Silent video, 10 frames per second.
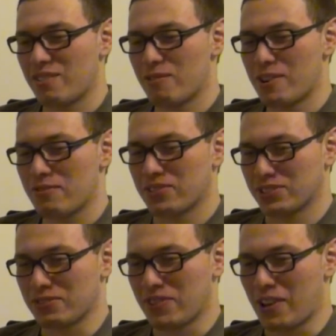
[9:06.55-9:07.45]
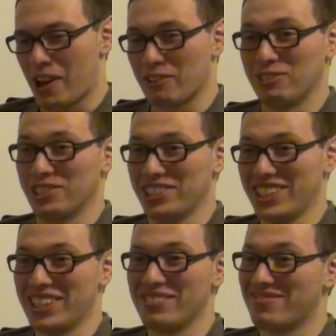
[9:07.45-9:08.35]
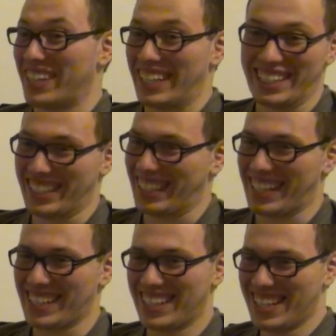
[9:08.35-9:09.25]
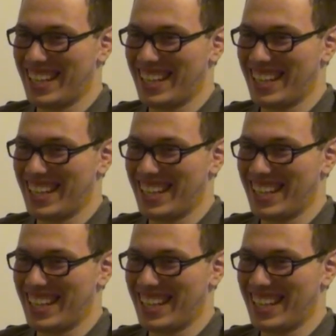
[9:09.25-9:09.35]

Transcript: Well, first of all, I wouldn't make it again.